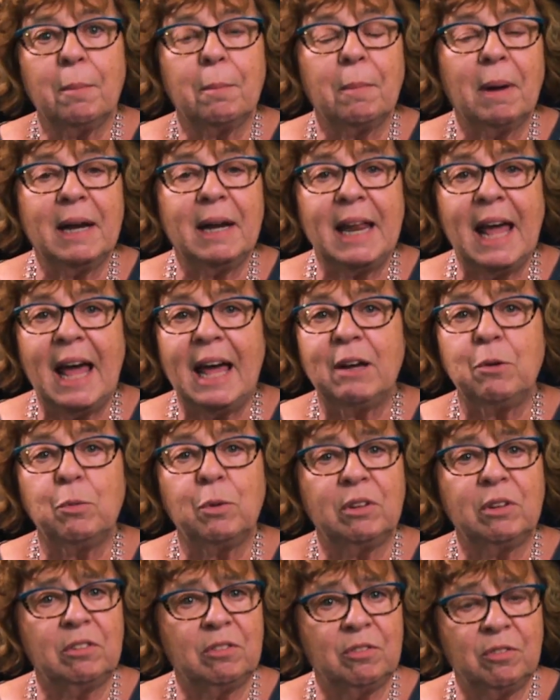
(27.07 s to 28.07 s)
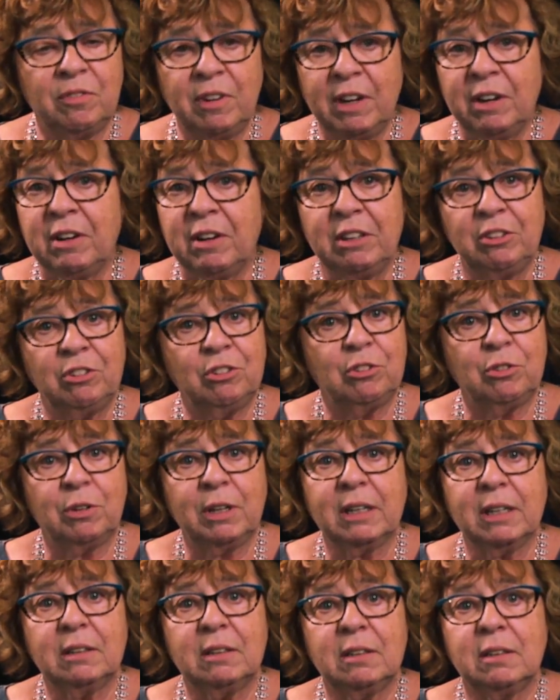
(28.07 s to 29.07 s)
My dad was very
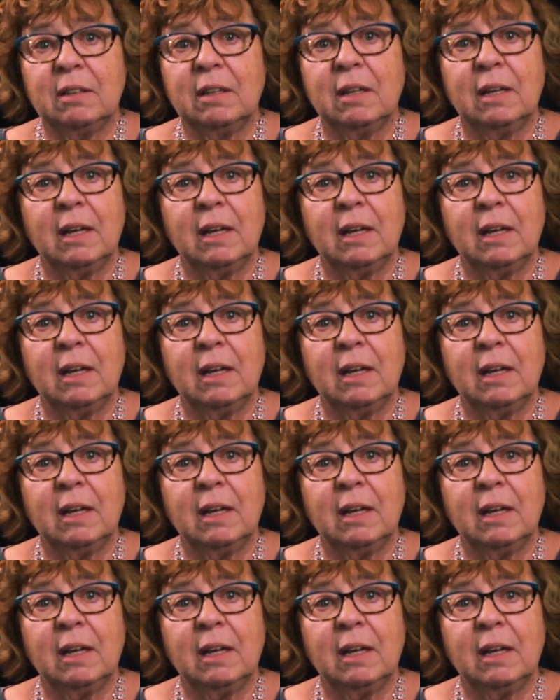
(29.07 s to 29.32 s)
strict,